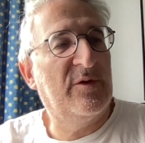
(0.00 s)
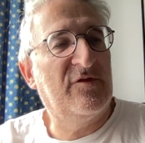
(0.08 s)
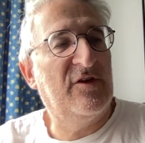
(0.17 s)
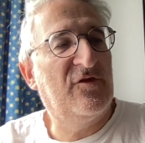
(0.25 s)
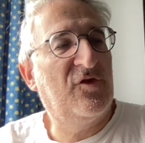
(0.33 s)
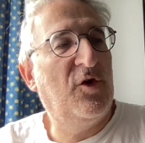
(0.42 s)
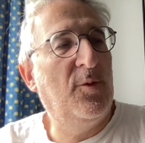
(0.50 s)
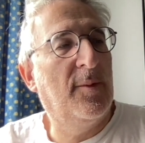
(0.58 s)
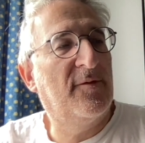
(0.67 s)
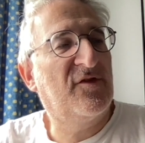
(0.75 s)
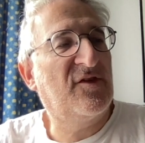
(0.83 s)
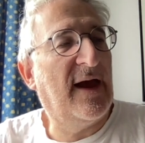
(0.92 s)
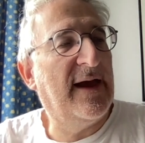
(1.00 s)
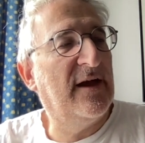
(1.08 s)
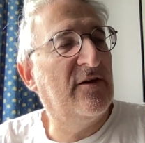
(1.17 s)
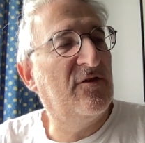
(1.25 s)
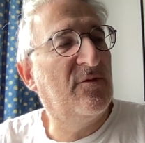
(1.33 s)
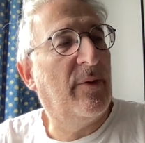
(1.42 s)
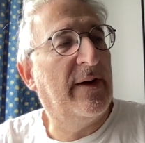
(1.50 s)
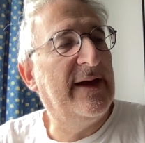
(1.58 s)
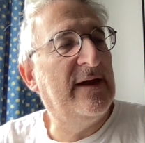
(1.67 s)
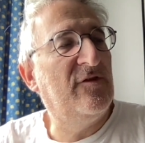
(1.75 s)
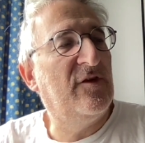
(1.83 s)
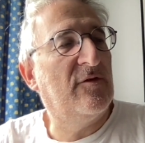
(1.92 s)
which is Tomb of Sand by
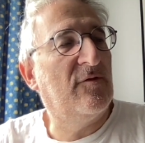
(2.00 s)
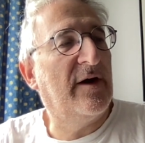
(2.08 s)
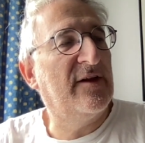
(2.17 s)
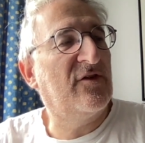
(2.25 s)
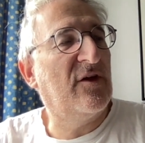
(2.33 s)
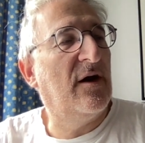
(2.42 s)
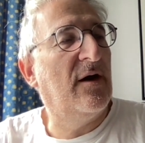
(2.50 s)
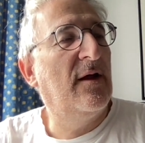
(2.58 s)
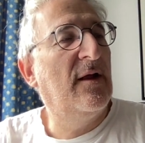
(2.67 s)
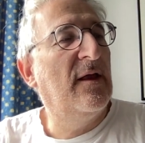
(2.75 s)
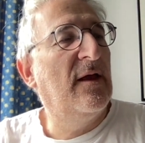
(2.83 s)
Indian writer